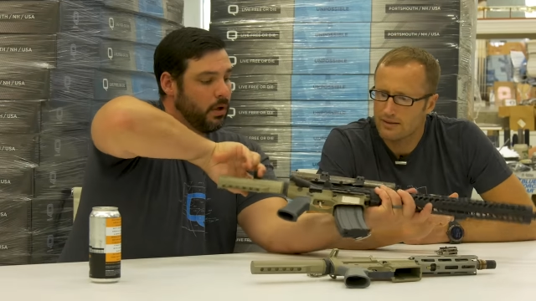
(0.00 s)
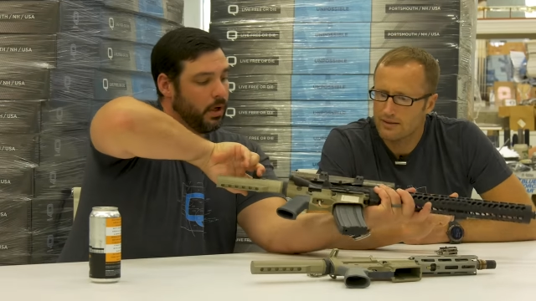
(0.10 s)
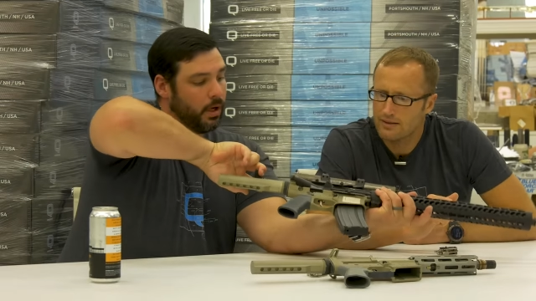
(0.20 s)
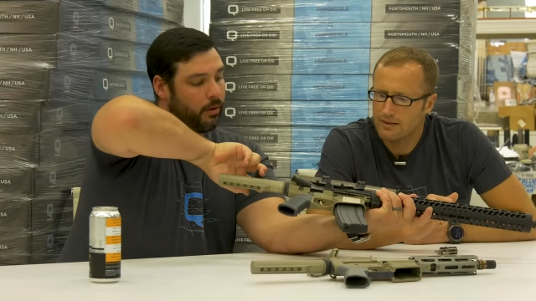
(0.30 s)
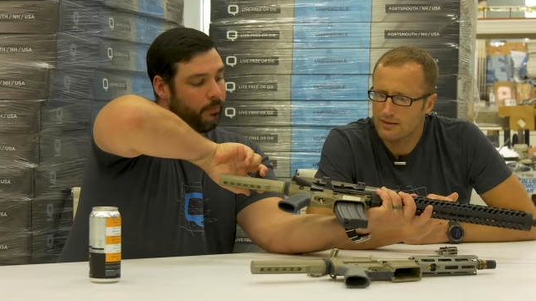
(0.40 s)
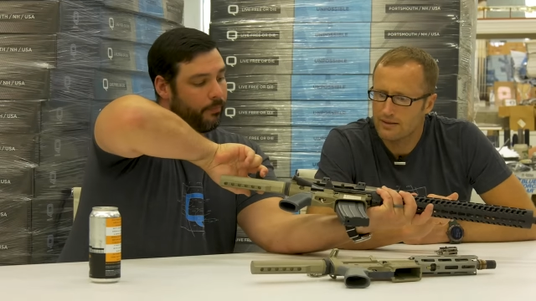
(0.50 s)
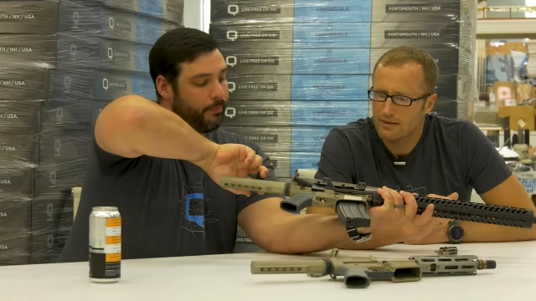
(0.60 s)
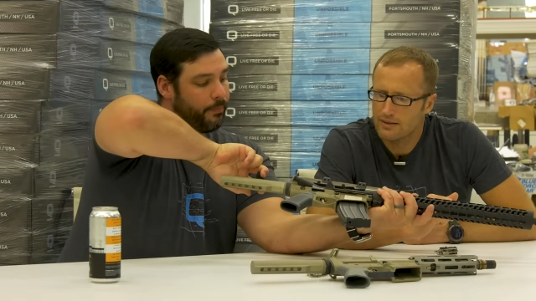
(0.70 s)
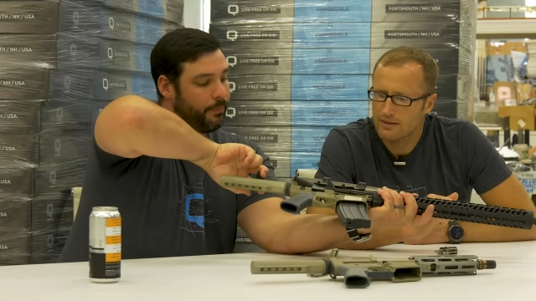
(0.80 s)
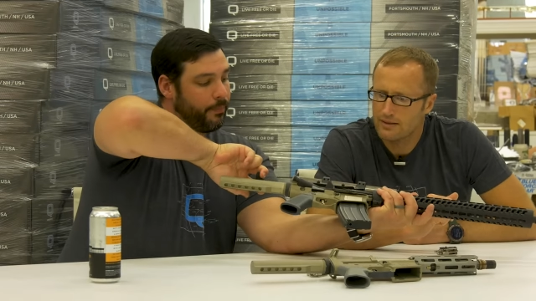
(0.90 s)
Speaker 1: Um,
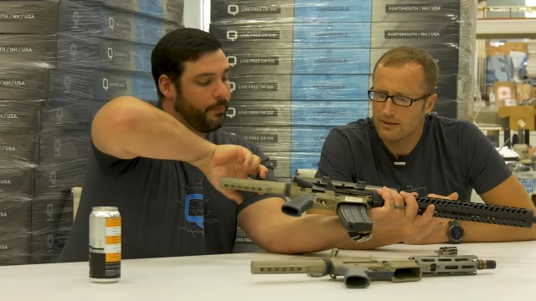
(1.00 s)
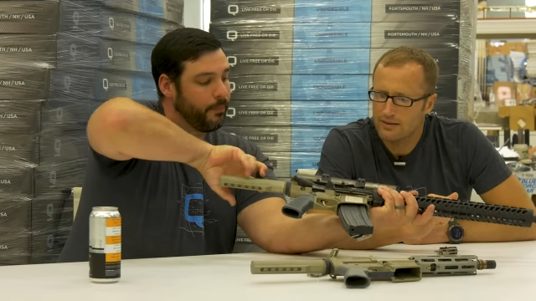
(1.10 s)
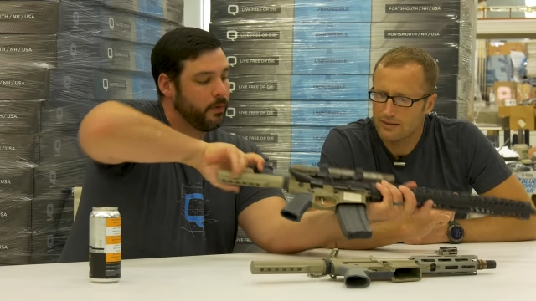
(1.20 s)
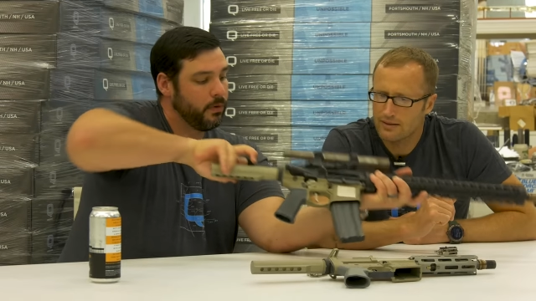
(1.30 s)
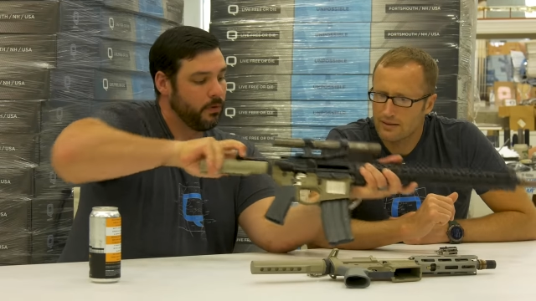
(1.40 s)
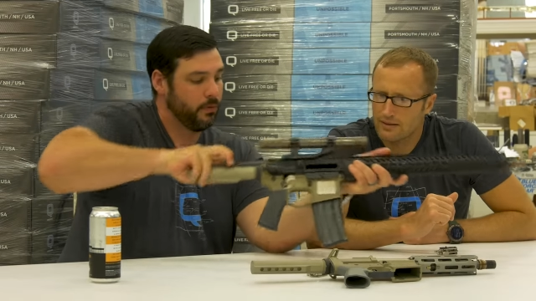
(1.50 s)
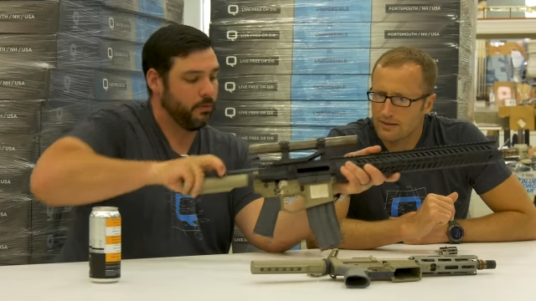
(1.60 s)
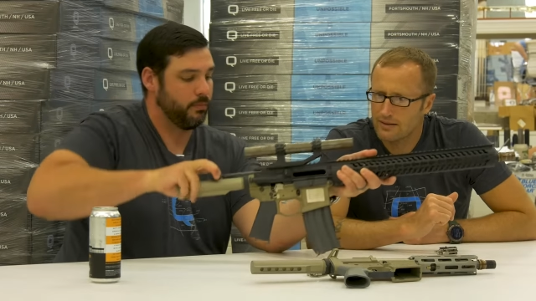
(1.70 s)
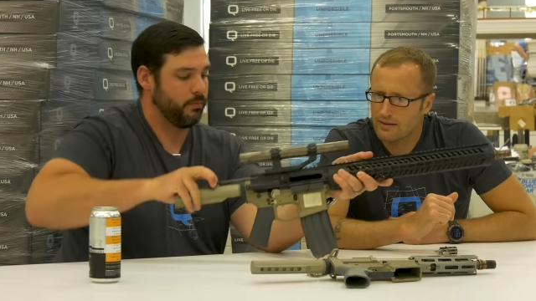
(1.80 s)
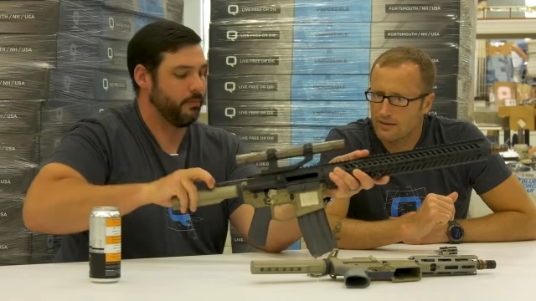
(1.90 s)
oh,
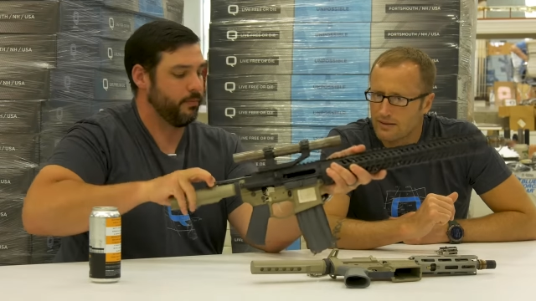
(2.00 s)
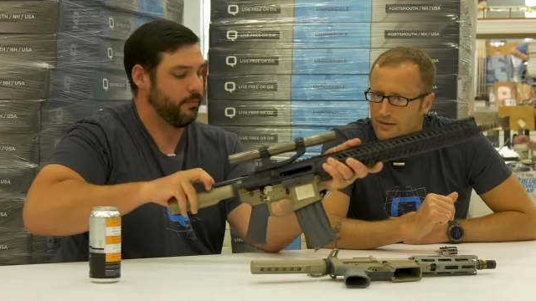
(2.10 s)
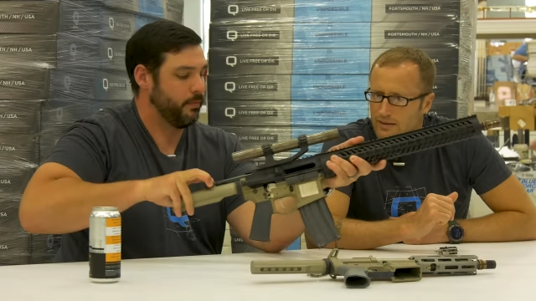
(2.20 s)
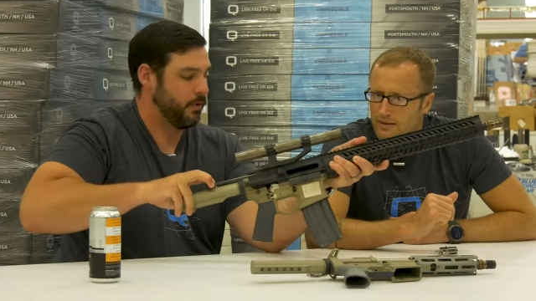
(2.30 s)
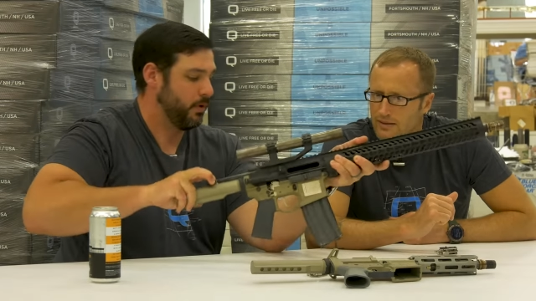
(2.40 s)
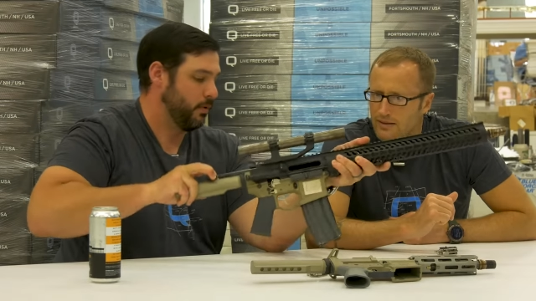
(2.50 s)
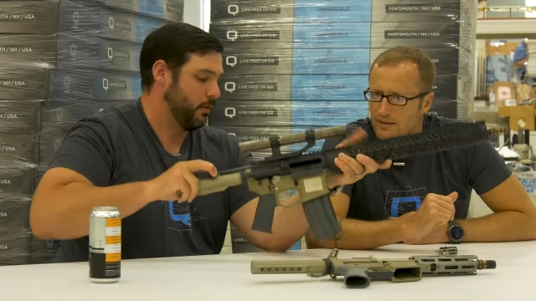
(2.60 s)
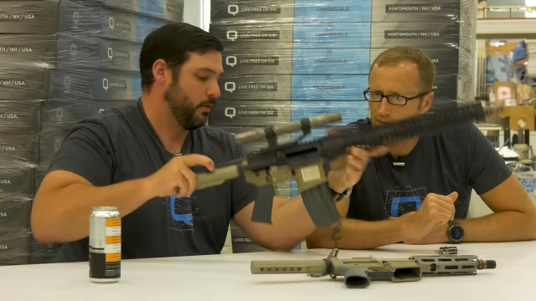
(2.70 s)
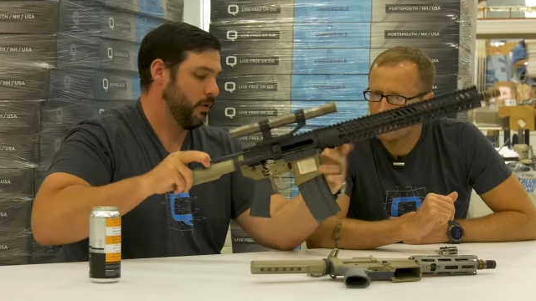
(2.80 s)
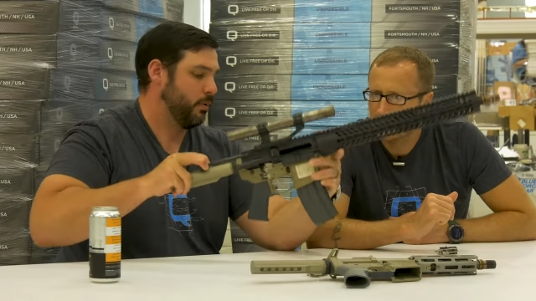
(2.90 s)

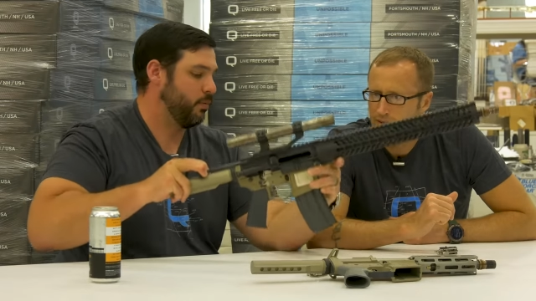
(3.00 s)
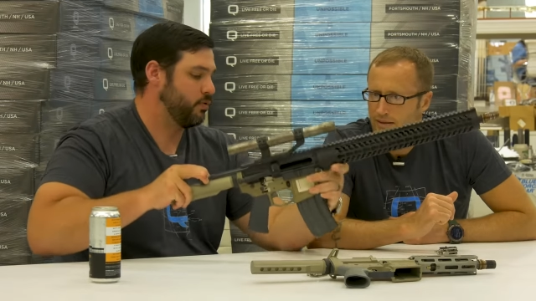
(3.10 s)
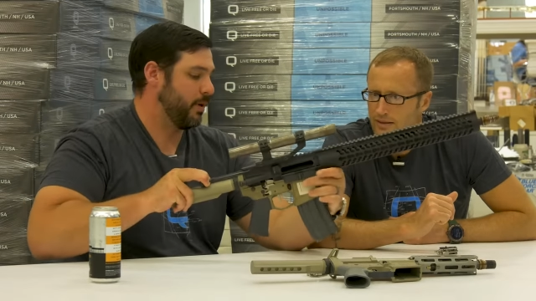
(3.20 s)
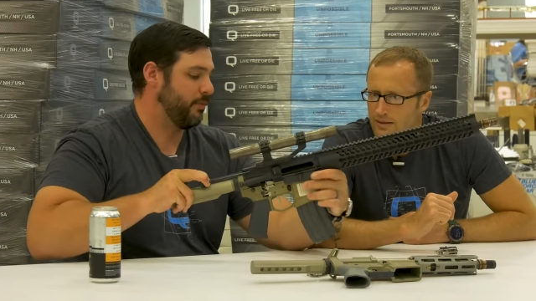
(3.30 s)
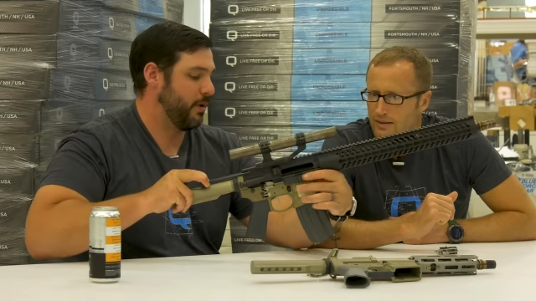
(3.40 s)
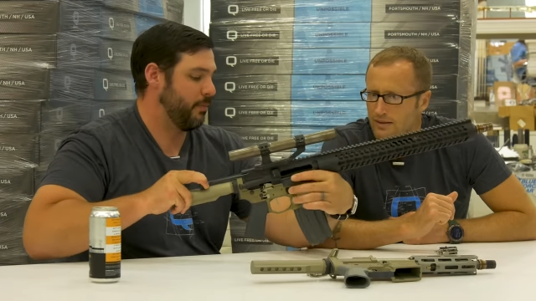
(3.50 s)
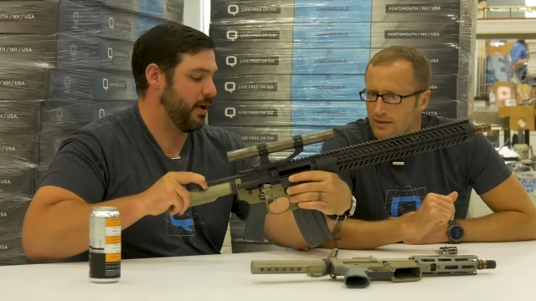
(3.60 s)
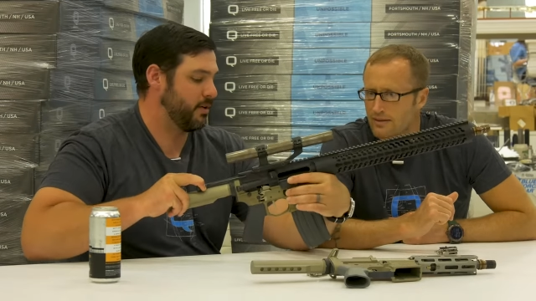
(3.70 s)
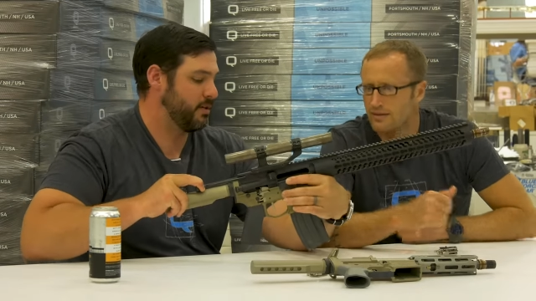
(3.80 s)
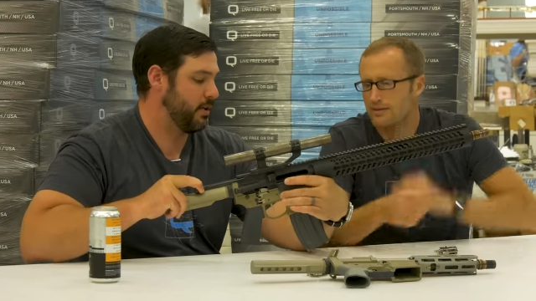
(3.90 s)
you would drop that
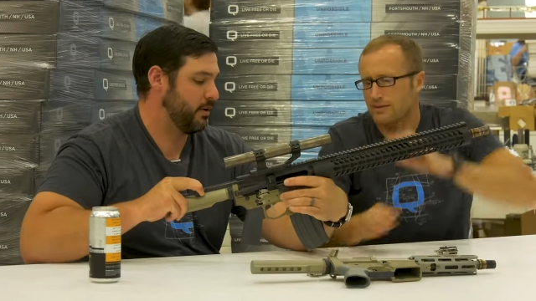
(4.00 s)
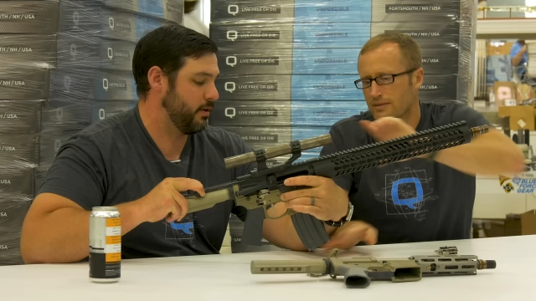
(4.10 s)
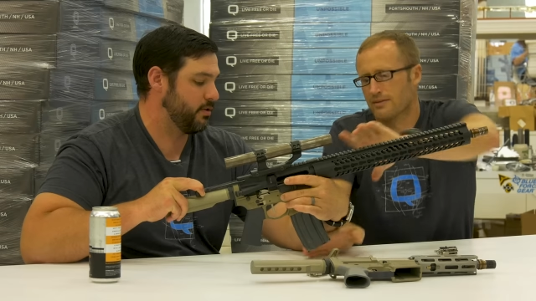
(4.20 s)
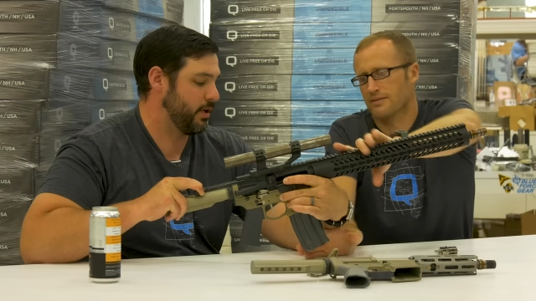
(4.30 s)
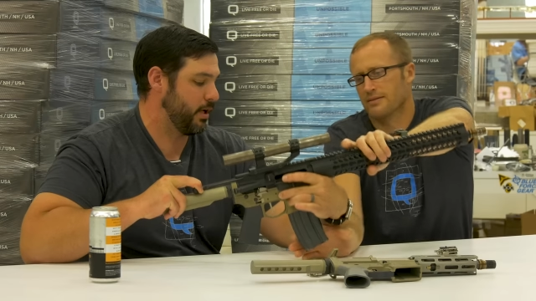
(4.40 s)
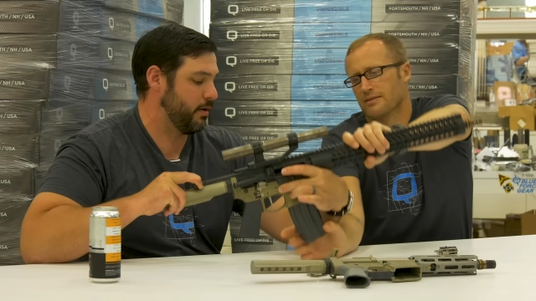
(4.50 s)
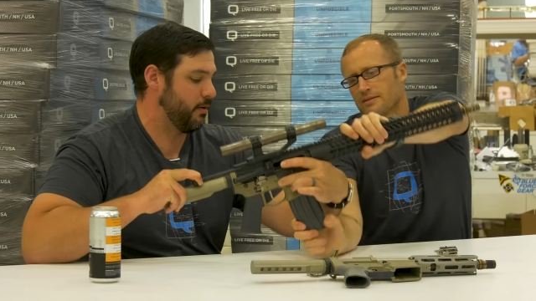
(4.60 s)
magazine. It's got,